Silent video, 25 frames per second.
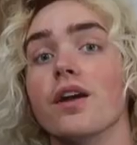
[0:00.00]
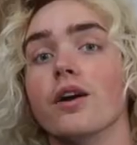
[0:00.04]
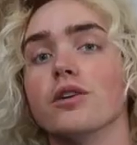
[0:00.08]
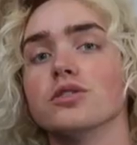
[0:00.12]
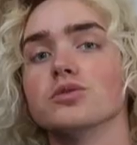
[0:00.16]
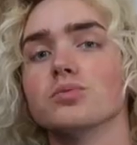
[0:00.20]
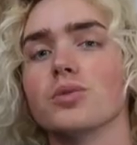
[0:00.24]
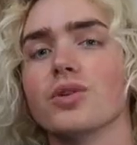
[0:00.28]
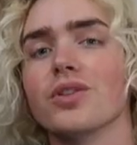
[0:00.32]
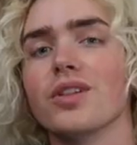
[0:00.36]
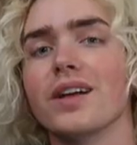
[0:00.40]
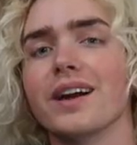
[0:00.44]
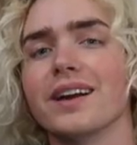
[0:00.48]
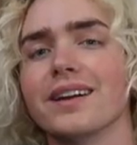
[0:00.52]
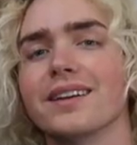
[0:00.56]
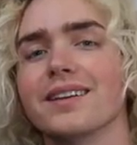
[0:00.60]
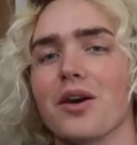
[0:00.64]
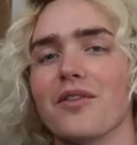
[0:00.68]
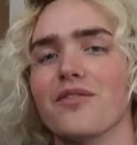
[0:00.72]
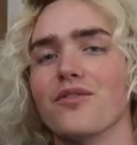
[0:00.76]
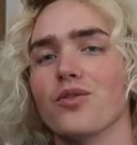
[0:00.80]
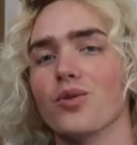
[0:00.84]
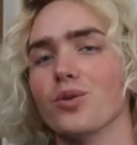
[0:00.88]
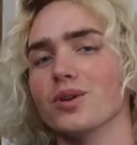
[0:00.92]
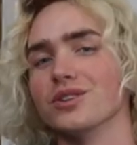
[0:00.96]
That was more like a
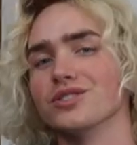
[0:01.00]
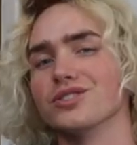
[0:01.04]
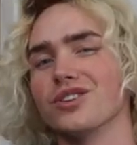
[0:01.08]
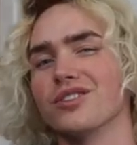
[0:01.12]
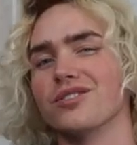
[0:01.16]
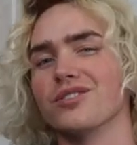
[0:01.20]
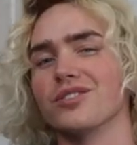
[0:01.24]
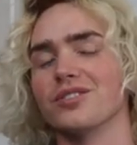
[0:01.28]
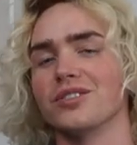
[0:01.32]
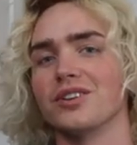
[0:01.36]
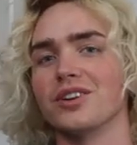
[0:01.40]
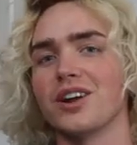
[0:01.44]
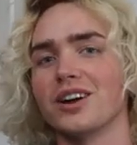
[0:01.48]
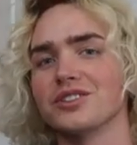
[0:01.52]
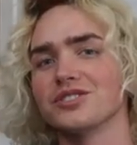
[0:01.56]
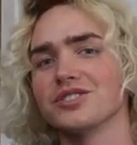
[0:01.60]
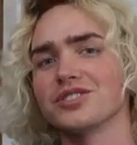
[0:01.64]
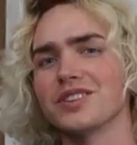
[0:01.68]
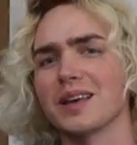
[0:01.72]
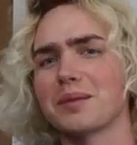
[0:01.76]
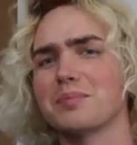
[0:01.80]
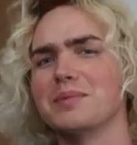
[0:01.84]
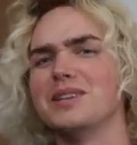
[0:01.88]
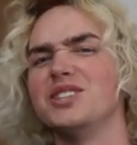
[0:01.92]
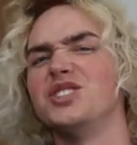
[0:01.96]
voiceover, not
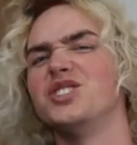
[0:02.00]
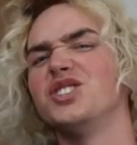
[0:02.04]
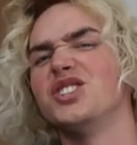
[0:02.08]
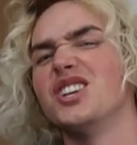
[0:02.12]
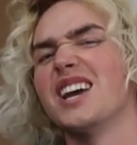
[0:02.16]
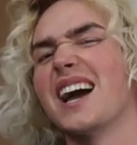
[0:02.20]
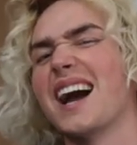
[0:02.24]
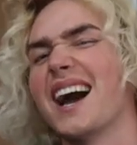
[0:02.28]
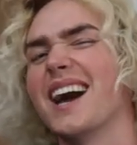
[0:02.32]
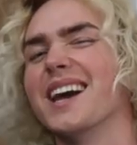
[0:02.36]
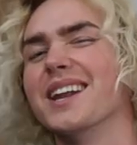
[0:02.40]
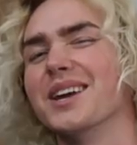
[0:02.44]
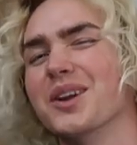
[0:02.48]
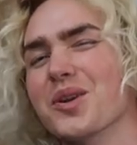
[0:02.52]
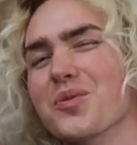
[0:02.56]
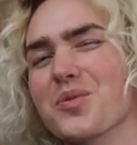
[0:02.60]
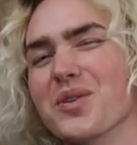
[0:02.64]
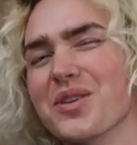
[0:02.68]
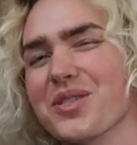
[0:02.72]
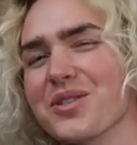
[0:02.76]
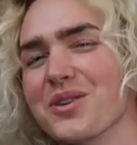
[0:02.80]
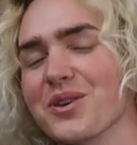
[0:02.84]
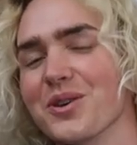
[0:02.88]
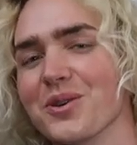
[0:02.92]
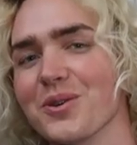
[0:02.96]
just like me chatting
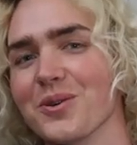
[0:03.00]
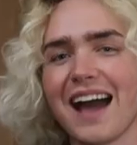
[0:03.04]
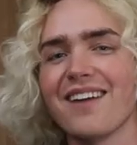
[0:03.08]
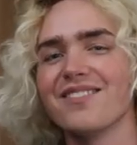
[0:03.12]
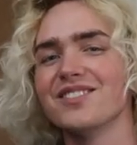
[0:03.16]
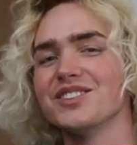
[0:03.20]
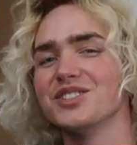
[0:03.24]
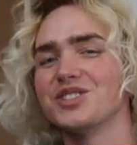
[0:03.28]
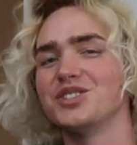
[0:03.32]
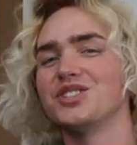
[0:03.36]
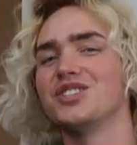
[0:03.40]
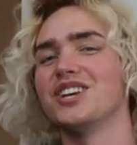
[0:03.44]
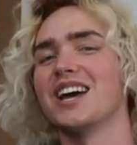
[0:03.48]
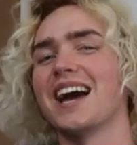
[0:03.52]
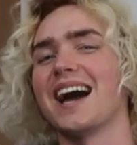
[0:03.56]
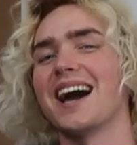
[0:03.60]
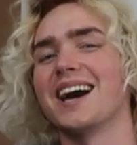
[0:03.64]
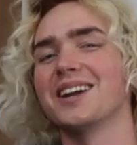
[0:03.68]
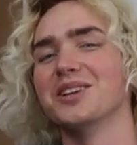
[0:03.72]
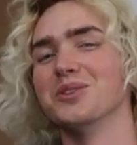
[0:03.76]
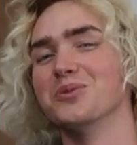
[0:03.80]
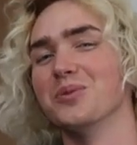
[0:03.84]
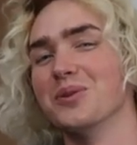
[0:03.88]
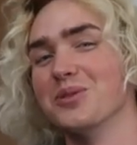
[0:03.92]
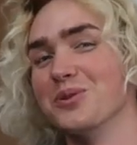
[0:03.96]
with you. I haven't
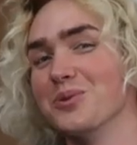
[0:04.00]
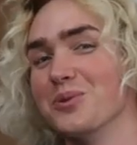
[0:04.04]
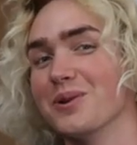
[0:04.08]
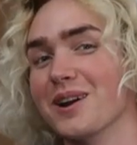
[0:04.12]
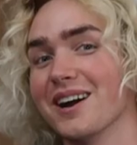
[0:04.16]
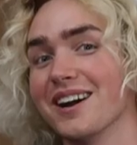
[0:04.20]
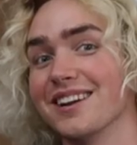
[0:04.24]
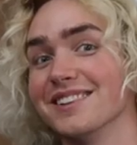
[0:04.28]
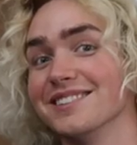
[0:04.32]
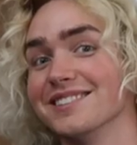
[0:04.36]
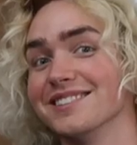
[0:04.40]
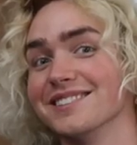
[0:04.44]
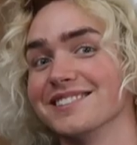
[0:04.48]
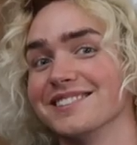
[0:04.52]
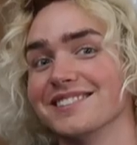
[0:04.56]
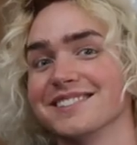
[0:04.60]
chatted with you guys